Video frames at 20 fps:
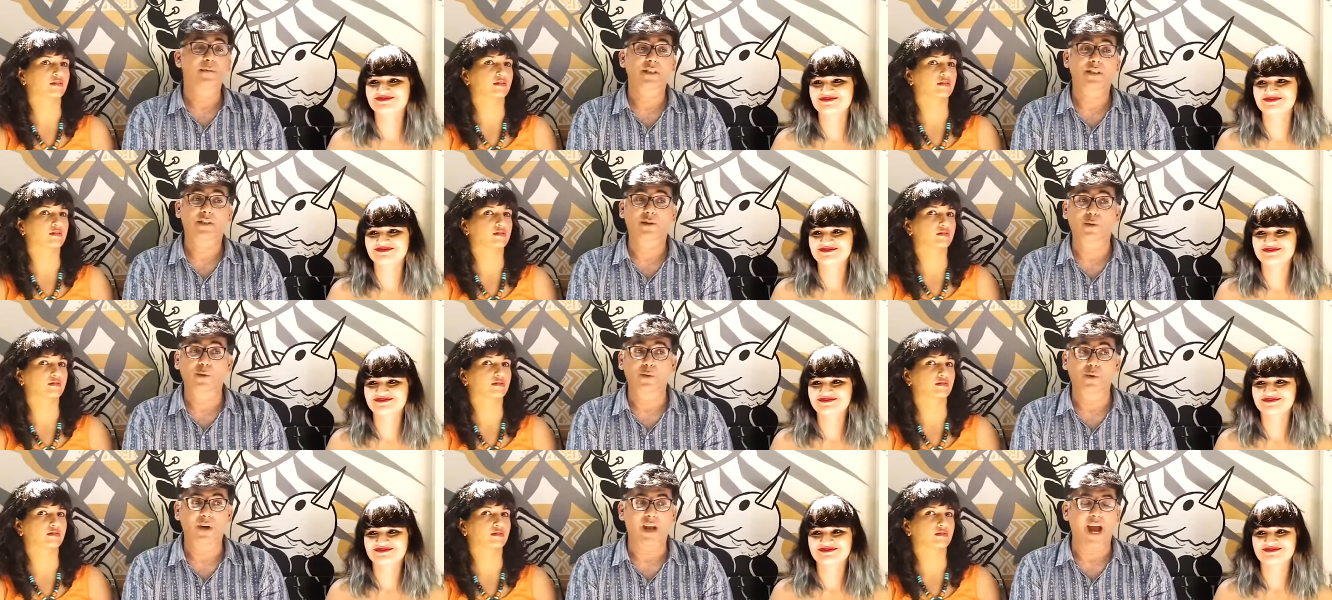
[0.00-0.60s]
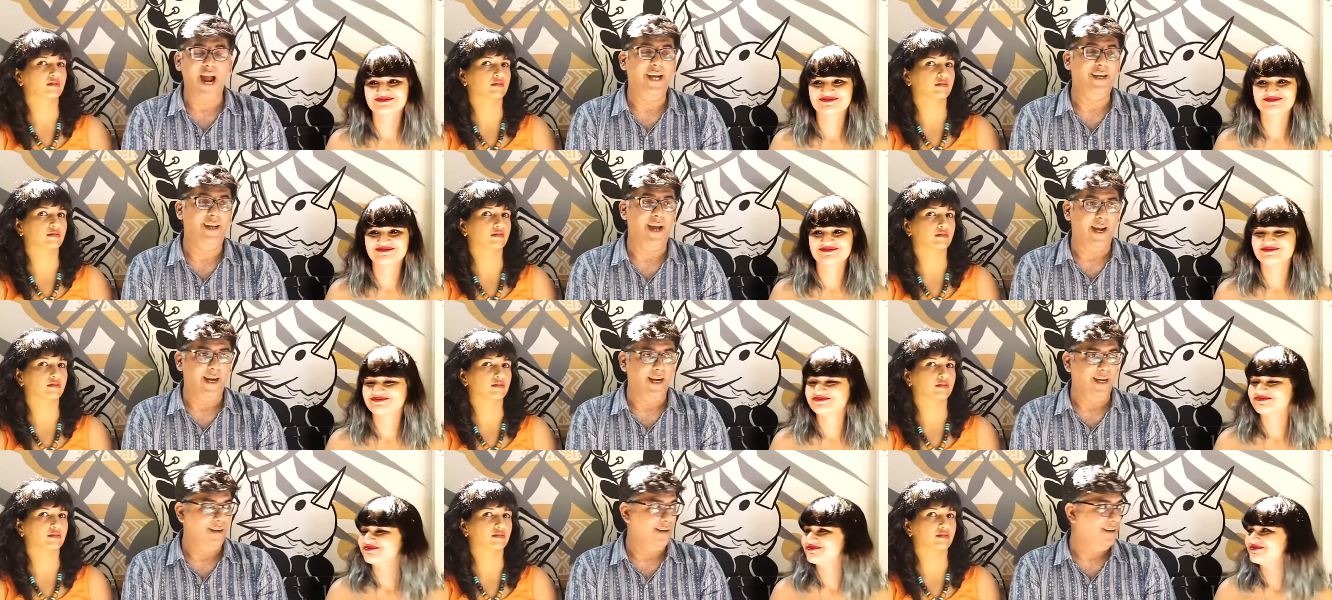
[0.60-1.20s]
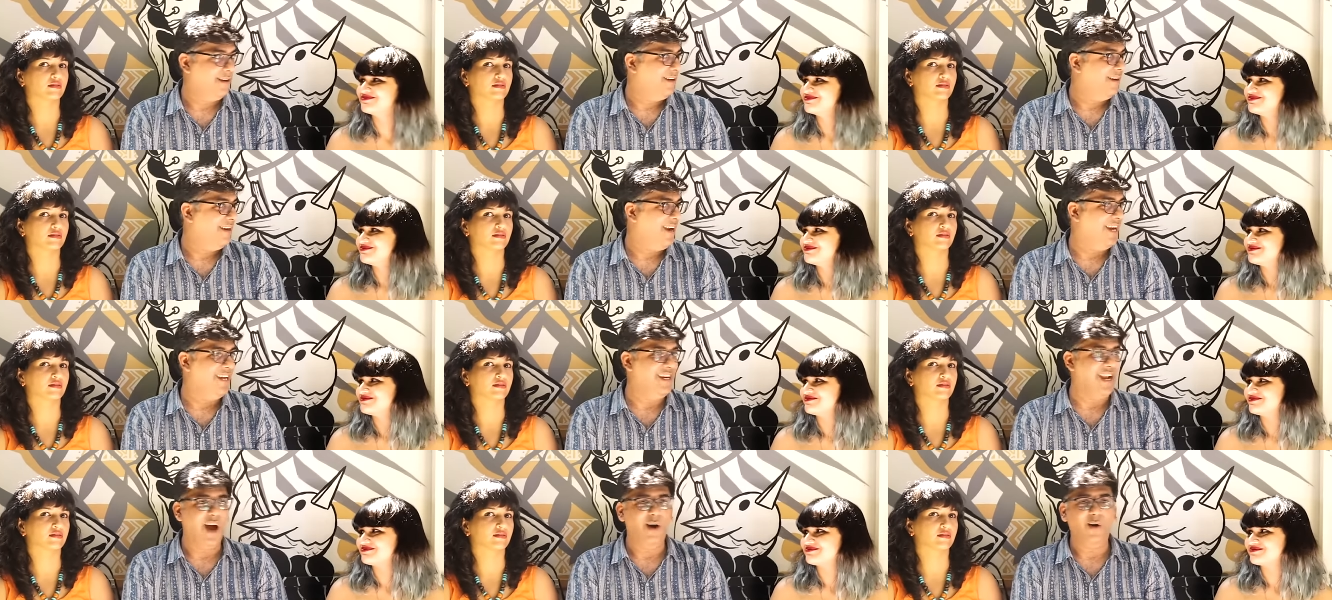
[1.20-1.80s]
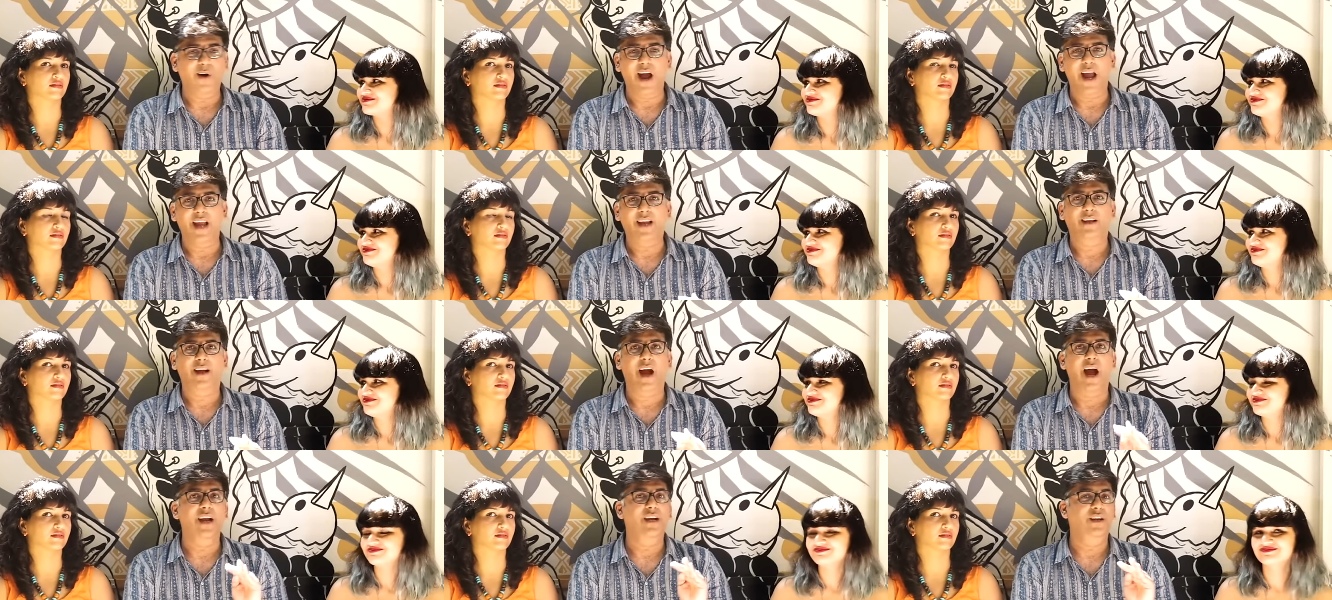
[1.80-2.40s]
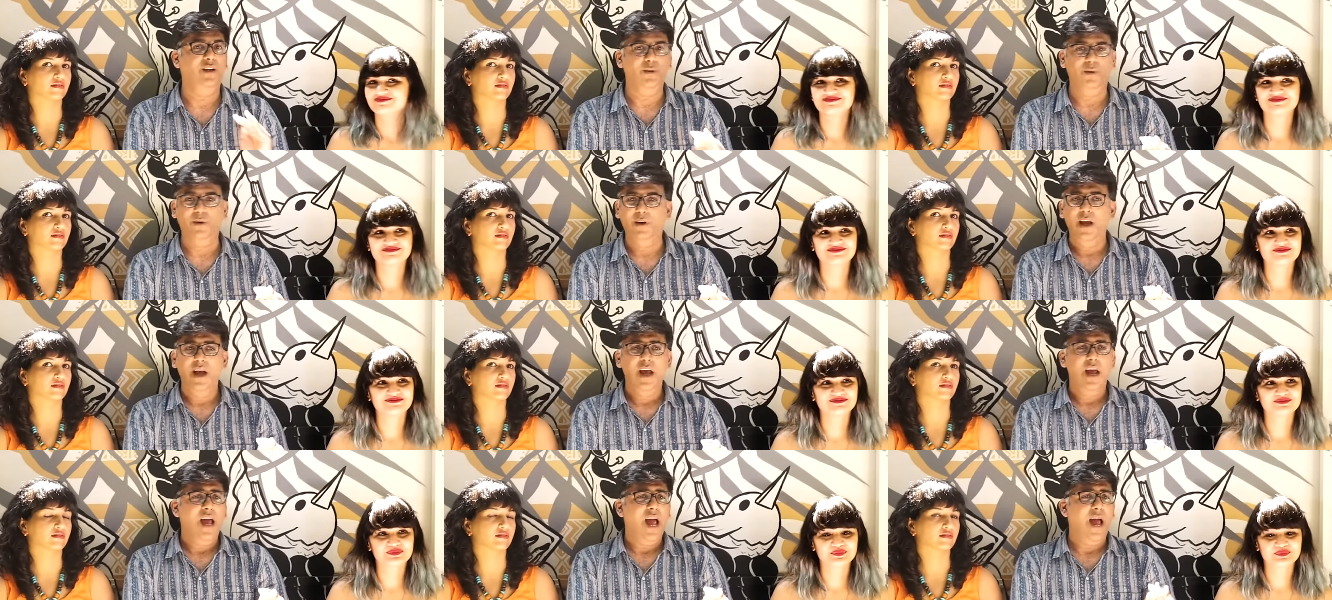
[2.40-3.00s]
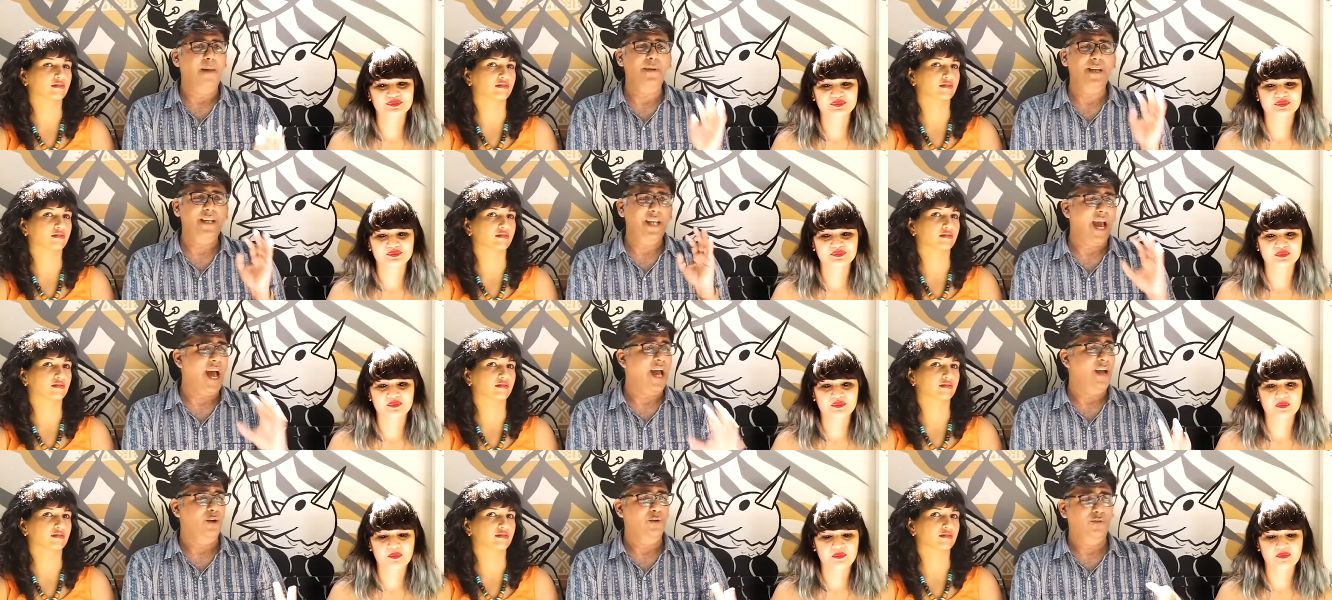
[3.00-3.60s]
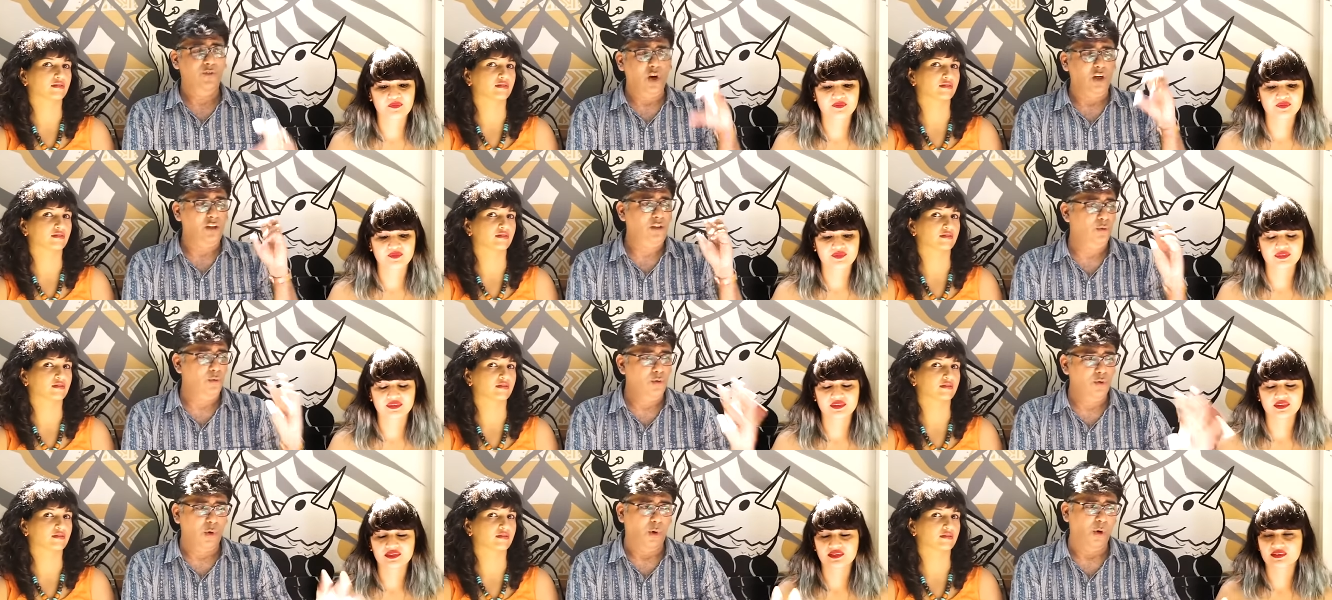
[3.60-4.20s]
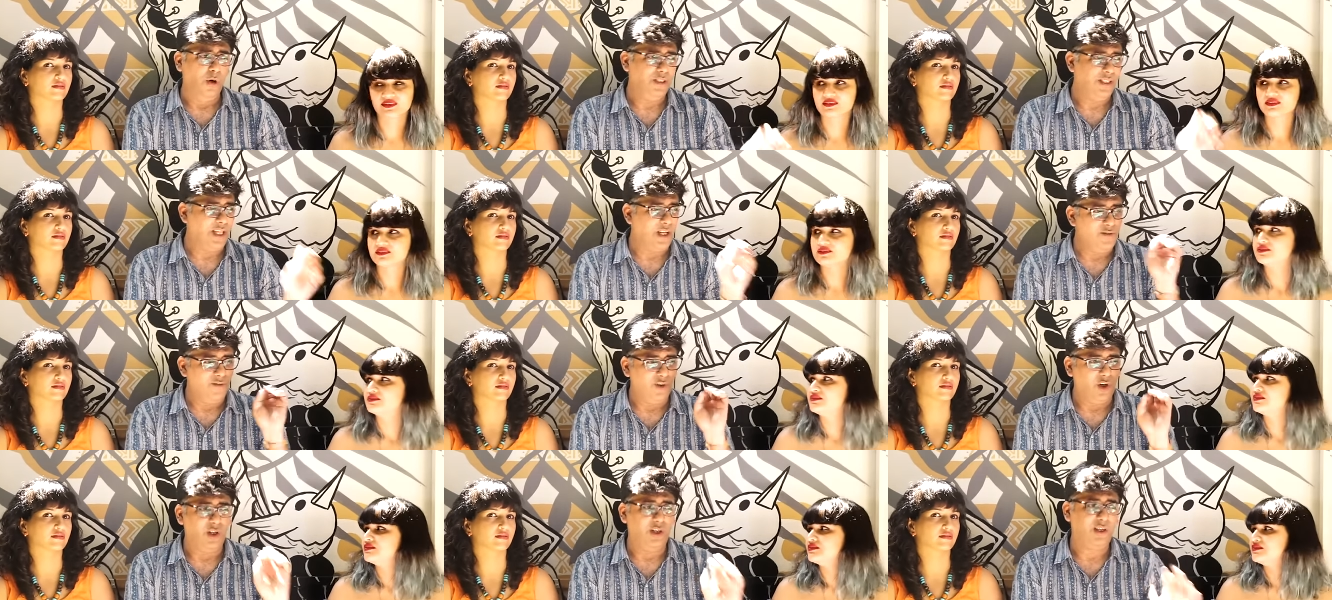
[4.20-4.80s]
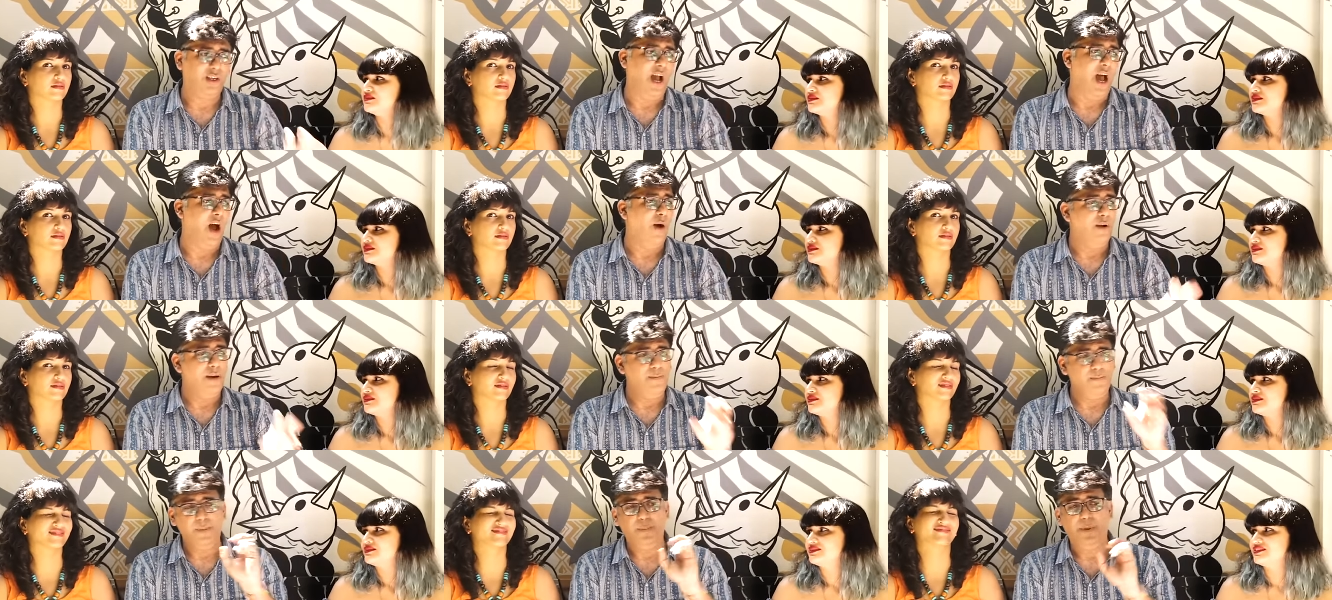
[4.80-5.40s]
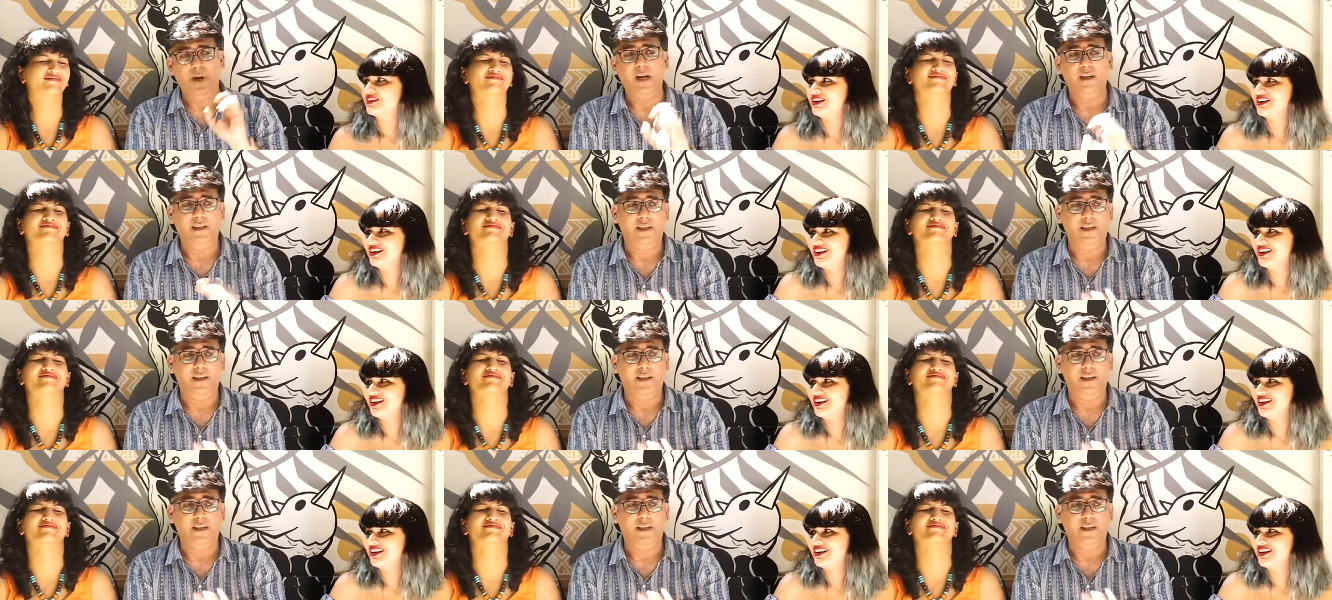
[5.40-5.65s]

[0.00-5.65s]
Speaker 1: in school, I died, and now I can't do. I mean, yeah, you've got two goats and you've got a cow and people are